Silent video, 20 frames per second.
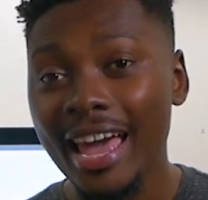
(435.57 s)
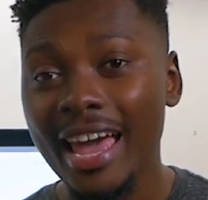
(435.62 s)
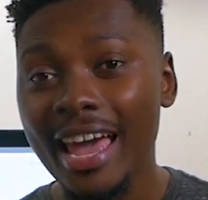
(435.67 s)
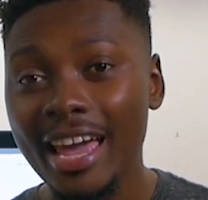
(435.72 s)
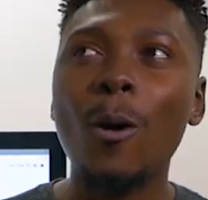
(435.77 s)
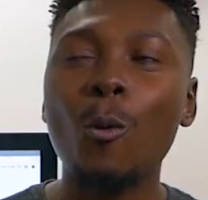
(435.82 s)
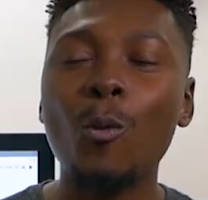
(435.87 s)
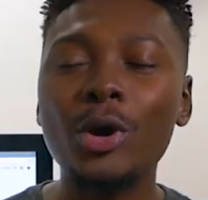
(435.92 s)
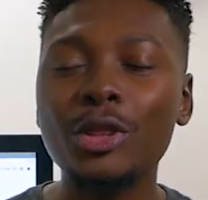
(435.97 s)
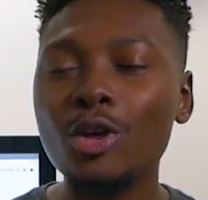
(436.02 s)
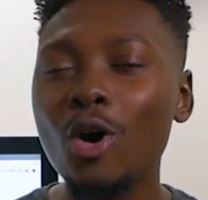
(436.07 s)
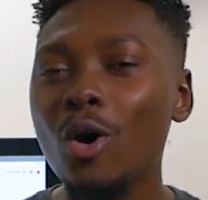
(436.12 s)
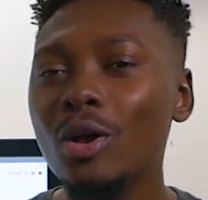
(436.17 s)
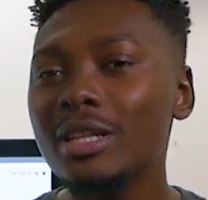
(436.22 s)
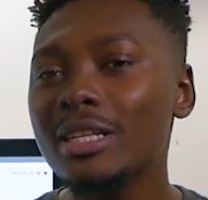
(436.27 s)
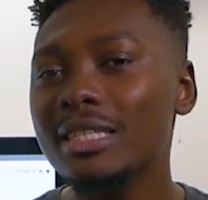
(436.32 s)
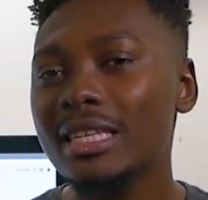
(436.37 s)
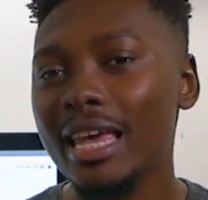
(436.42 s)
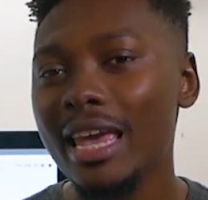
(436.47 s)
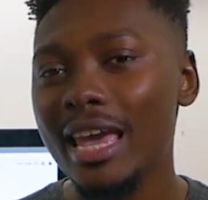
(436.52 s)
And with all
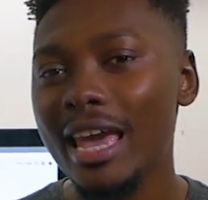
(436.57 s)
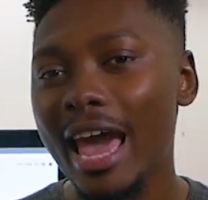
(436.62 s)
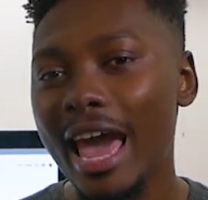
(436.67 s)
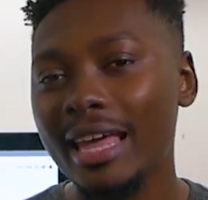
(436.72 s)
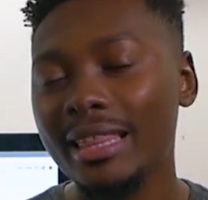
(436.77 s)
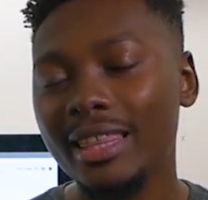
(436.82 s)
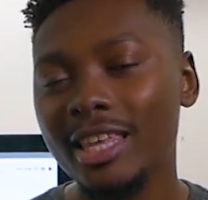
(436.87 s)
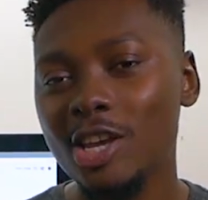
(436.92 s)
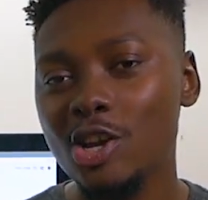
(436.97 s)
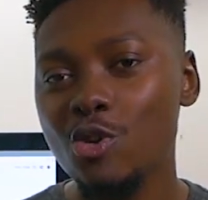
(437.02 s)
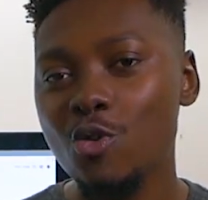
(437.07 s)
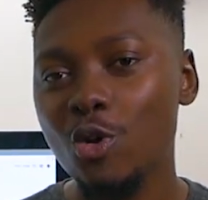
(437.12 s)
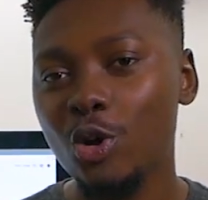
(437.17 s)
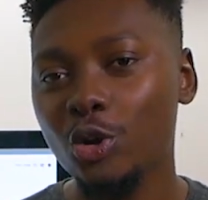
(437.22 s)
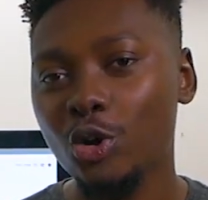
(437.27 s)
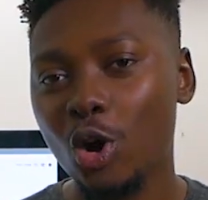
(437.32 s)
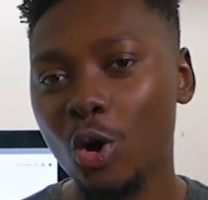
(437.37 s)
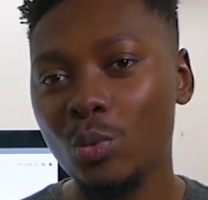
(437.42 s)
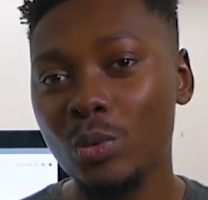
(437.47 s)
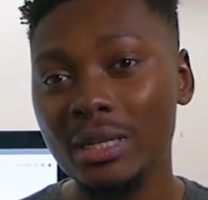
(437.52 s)
this AI thing
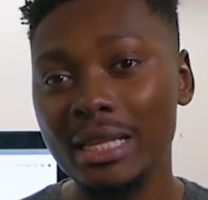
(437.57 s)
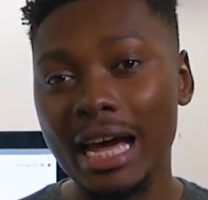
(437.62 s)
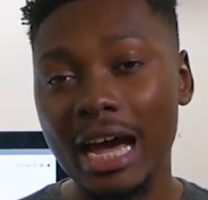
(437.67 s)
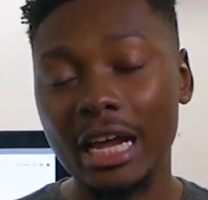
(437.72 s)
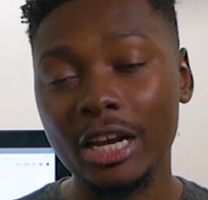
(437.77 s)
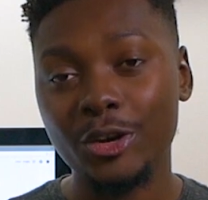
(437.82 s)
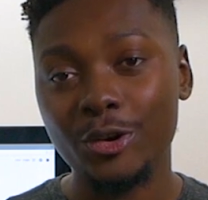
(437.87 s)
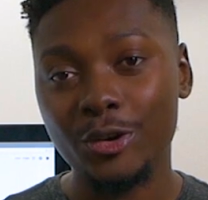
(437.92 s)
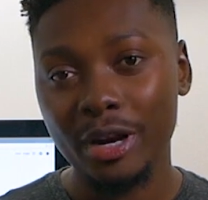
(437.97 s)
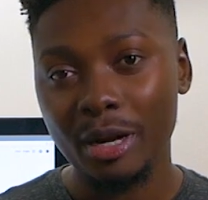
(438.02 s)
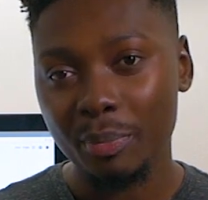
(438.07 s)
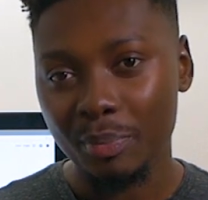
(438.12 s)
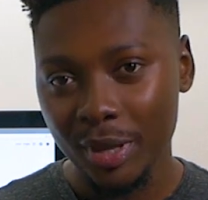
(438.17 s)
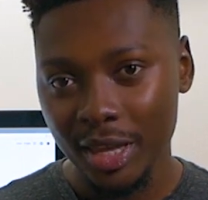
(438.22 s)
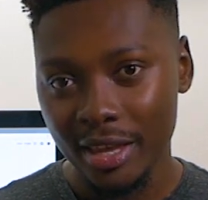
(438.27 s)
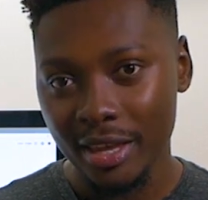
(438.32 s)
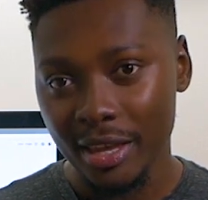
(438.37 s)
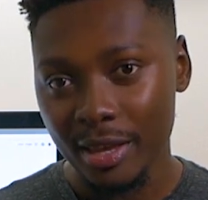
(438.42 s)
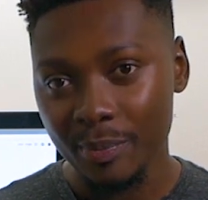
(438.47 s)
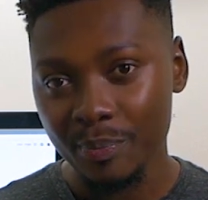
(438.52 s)
going on with Android
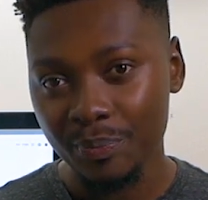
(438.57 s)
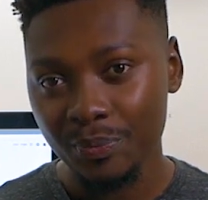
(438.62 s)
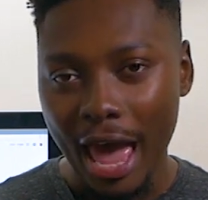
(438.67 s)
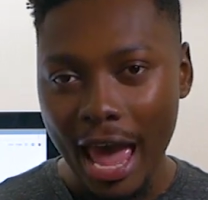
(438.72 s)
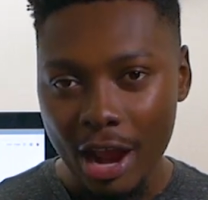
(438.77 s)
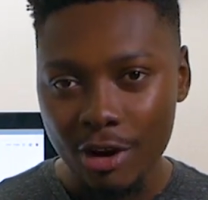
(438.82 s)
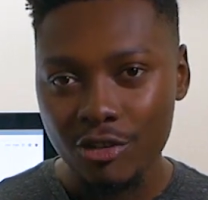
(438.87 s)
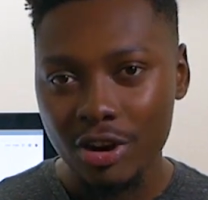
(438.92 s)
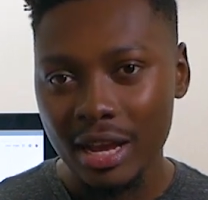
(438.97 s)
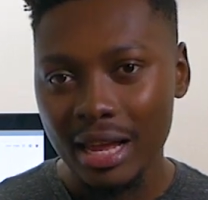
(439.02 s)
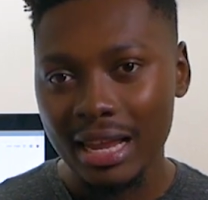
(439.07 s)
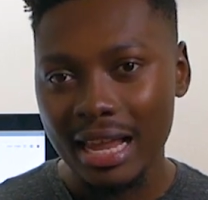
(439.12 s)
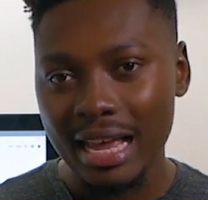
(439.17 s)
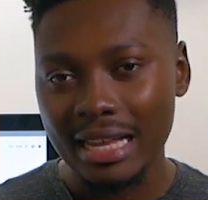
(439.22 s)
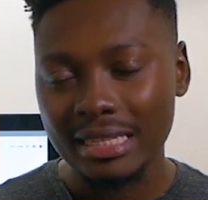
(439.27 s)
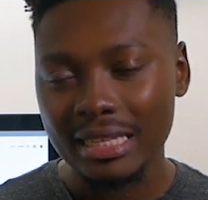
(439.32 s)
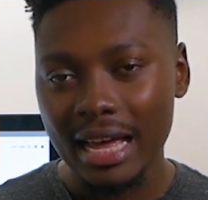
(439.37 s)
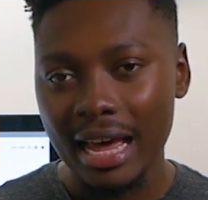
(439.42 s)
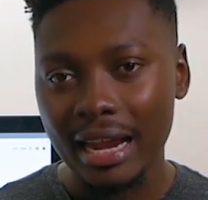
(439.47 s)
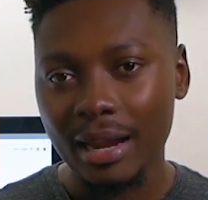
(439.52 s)
P, I
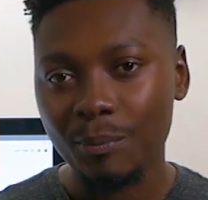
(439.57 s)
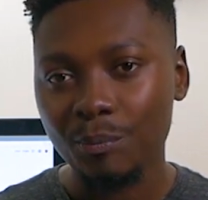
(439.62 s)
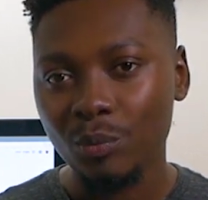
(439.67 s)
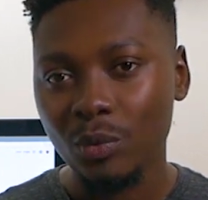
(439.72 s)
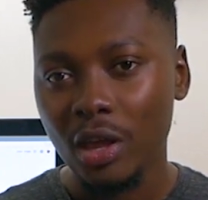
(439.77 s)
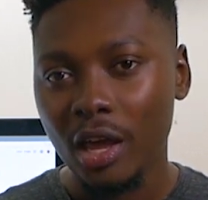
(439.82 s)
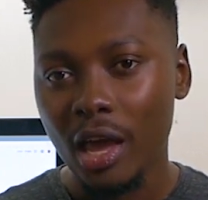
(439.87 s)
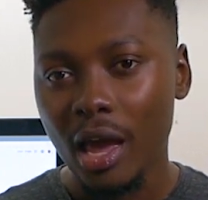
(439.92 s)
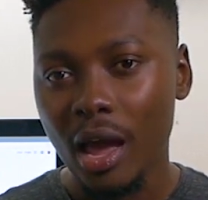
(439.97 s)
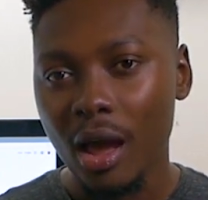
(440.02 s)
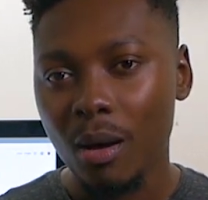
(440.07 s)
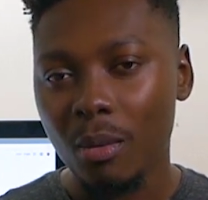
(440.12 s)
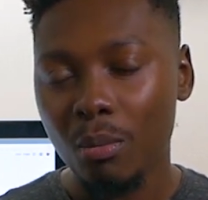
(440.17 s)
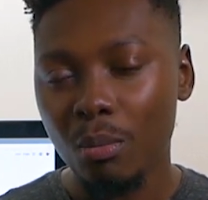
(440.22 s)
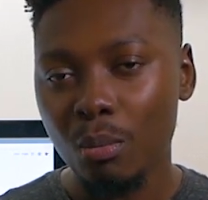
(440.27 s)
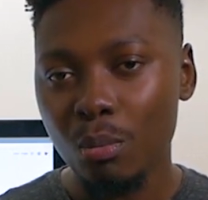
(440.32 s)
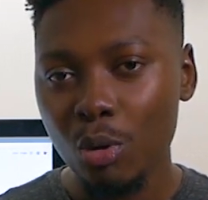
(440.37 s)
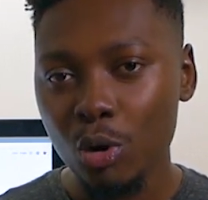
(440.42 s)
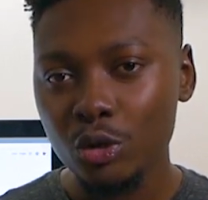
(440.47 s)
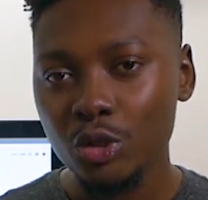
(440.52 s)
realized that
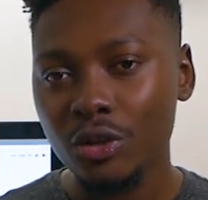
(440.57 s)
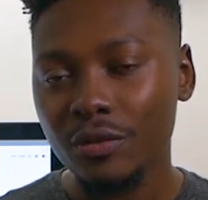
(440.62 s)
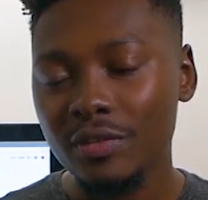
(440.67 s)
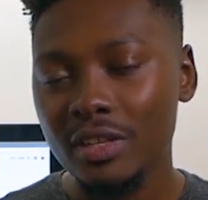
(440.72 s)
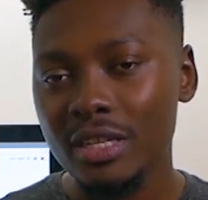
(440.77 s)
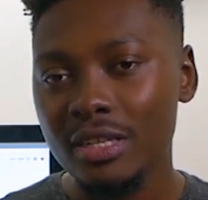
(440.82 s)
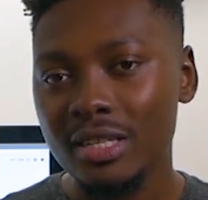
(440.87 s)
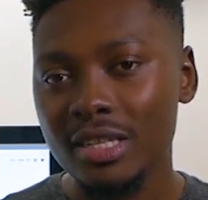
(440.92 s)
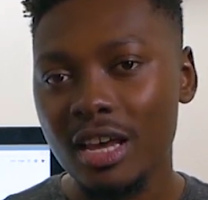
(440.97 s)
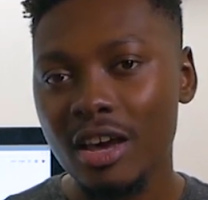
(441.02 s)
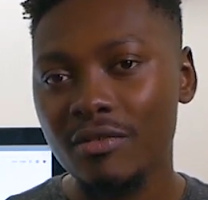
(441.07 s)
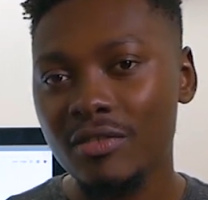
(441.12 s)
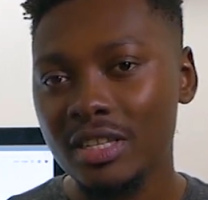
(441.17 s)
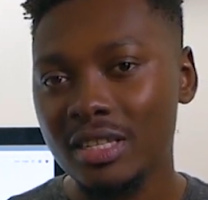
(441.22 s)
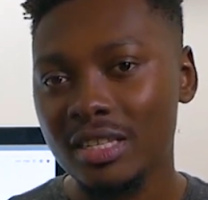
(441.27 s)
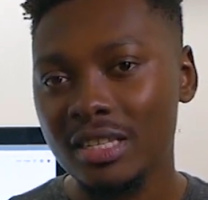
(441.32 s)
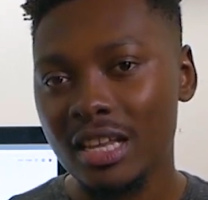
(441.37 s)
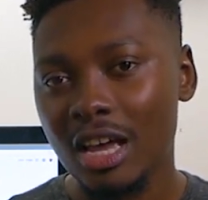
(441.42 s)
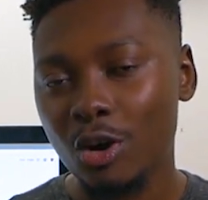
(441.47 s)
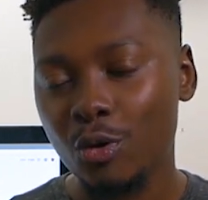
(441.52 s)
most of these
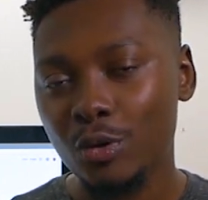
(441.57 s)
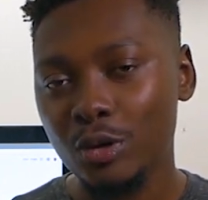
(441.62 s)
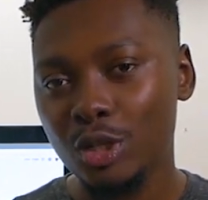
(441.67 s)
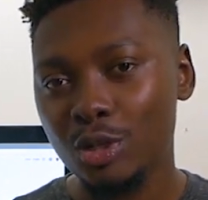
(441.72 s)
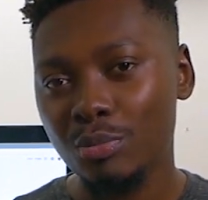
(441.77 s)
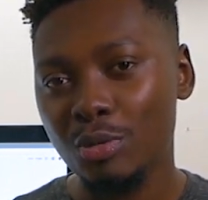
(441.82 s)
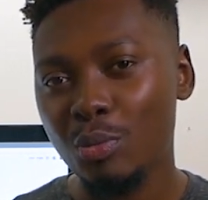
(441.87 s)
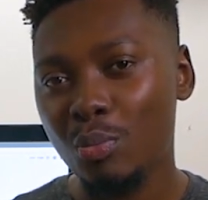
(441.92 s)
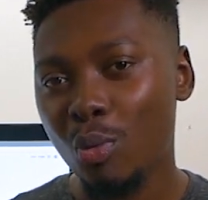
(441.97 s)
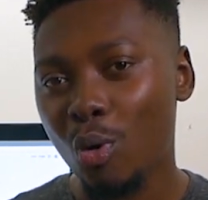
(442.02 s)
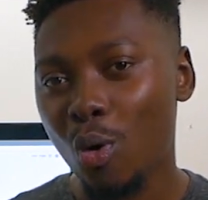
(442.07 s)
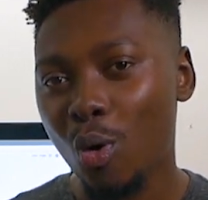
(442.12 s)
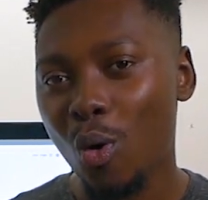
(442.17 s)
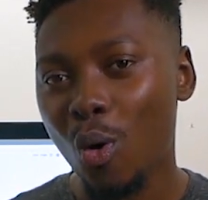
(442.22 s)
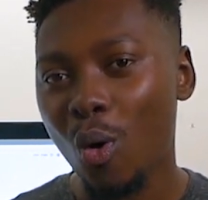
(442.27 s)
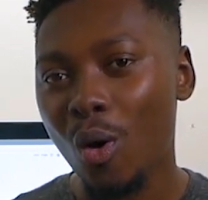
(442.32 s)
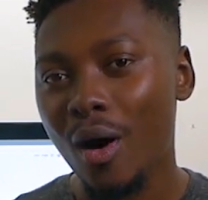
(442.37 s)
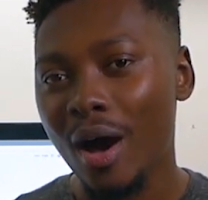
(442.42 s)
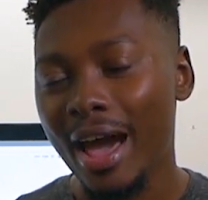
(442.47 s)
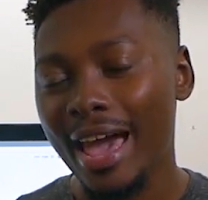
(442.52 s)
services are going to be
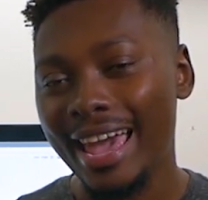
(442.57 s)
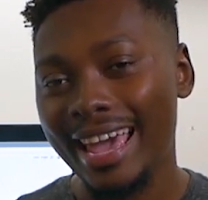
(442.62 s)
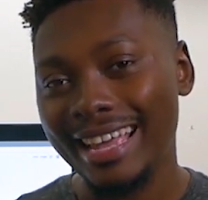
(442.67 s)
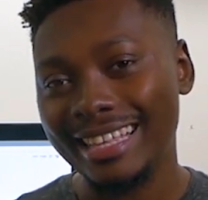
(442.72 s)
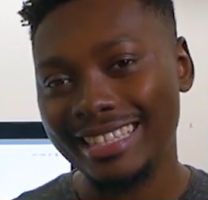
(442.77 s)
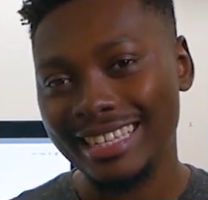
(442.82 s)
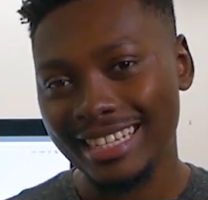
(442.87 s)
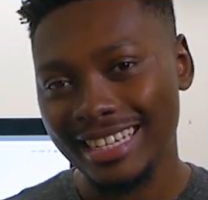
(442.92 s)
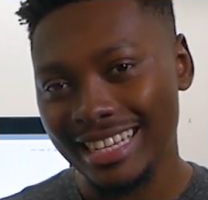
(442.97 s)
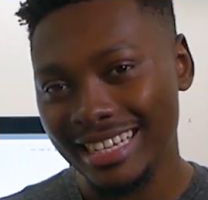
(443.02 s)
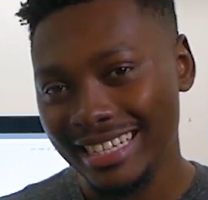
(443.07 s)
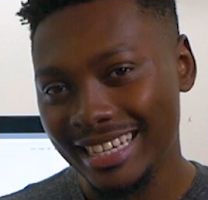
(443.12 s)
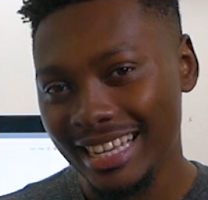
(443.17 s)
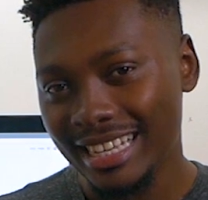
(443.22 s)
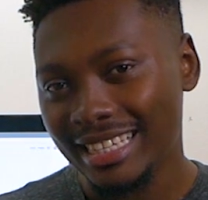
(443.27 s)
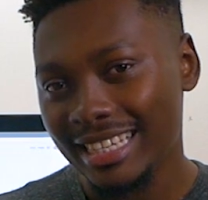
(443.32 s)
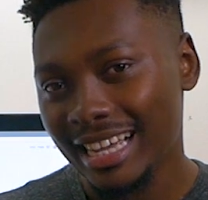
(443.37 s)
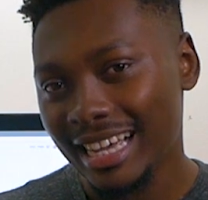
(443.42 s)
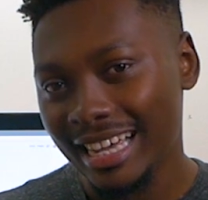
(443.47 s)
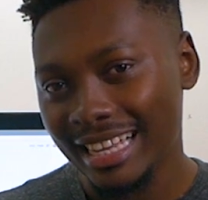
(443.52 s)
more internet
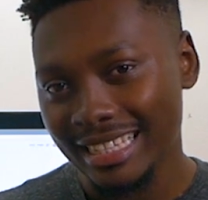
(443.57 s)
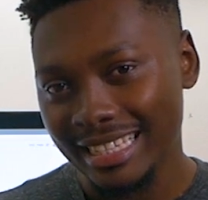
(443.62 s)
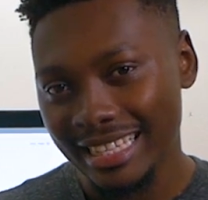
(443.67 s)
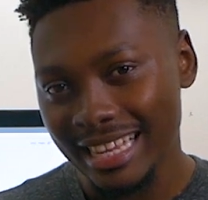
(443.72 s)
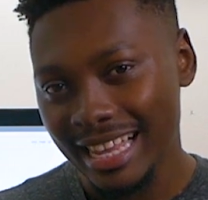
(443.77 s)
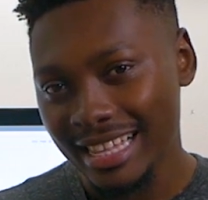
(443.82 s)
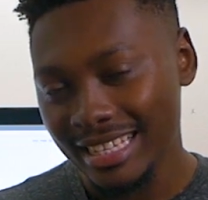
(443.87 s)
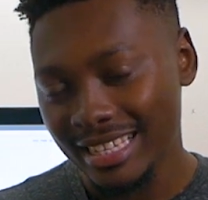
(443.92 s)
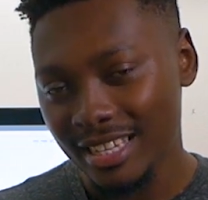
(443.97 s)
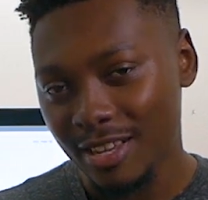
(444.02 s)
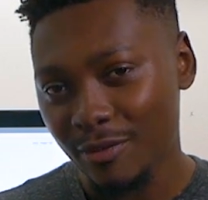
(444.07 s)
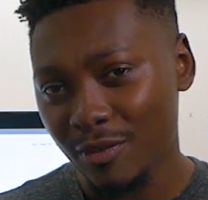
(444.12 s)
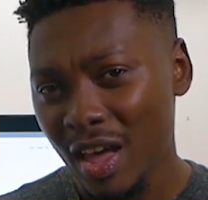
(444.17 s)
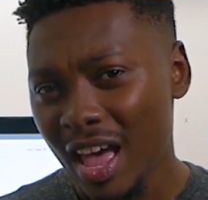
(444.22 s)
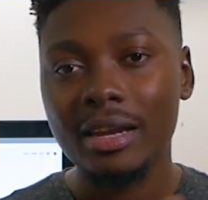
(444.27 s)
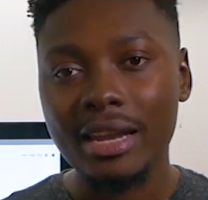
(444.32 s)
data intensive.